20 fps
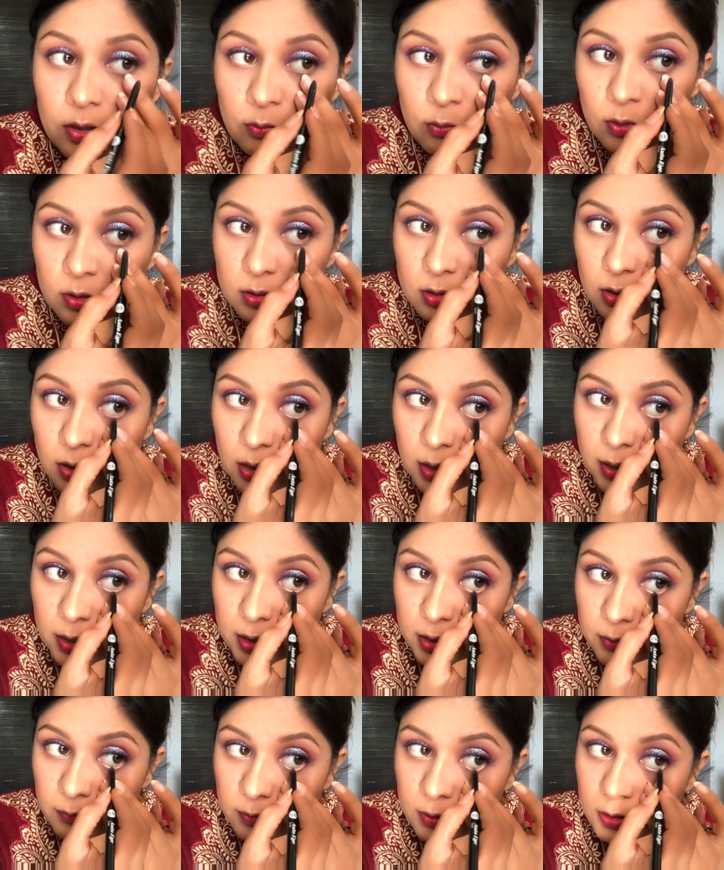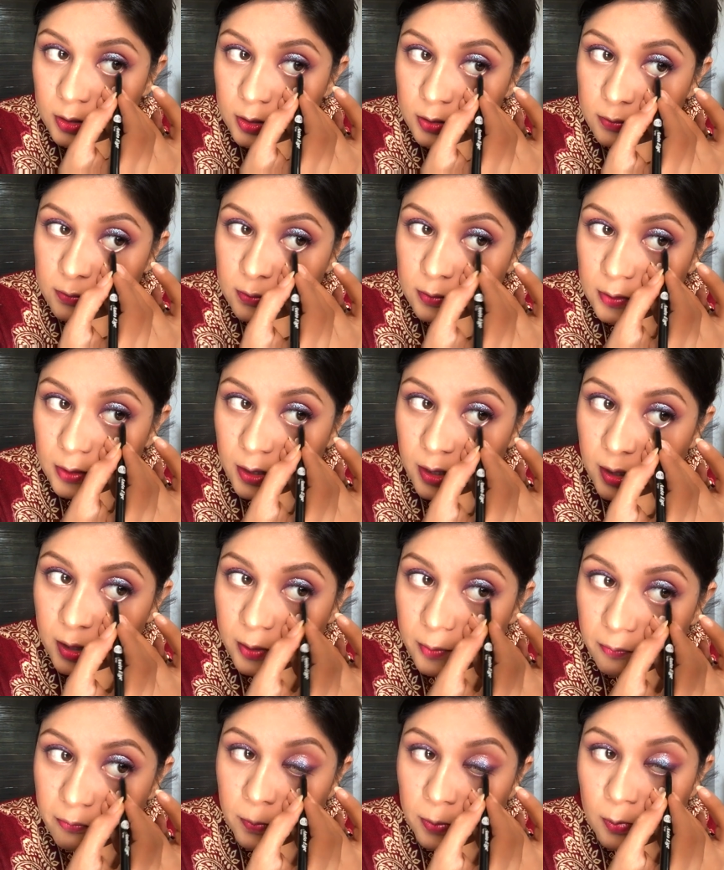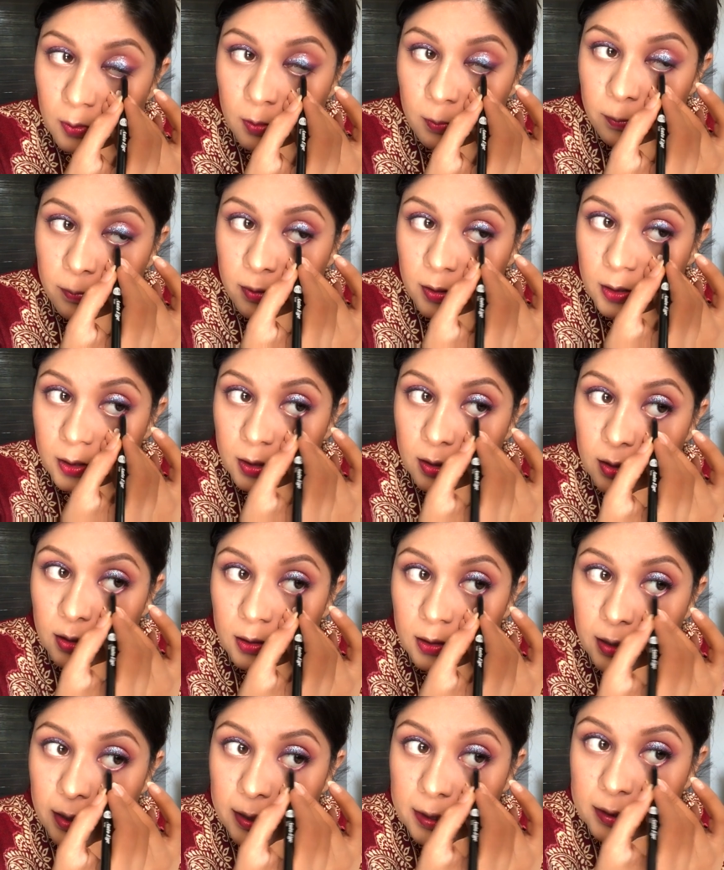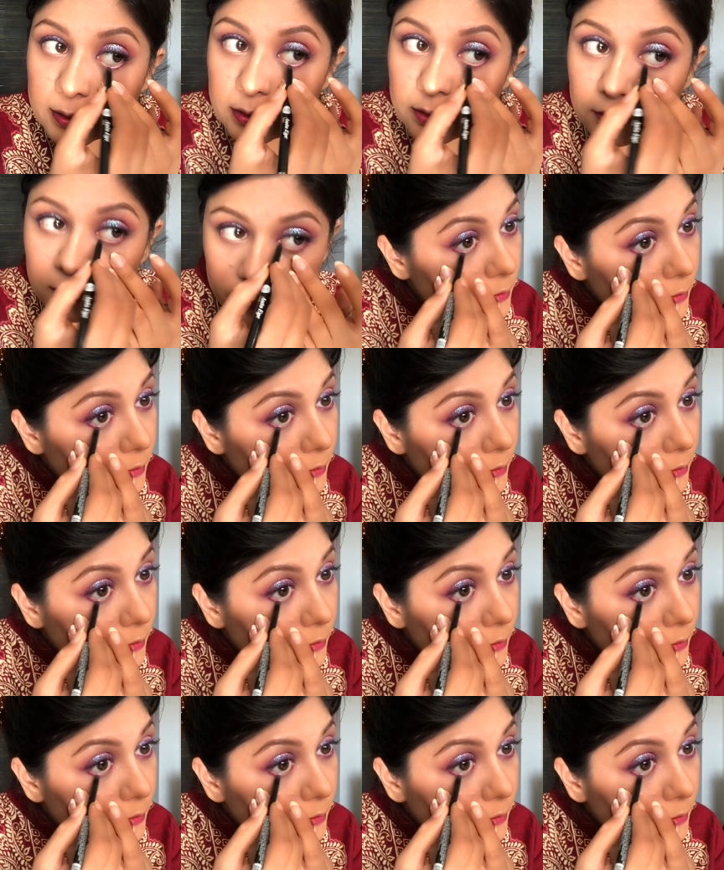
waterline with the same purple liner.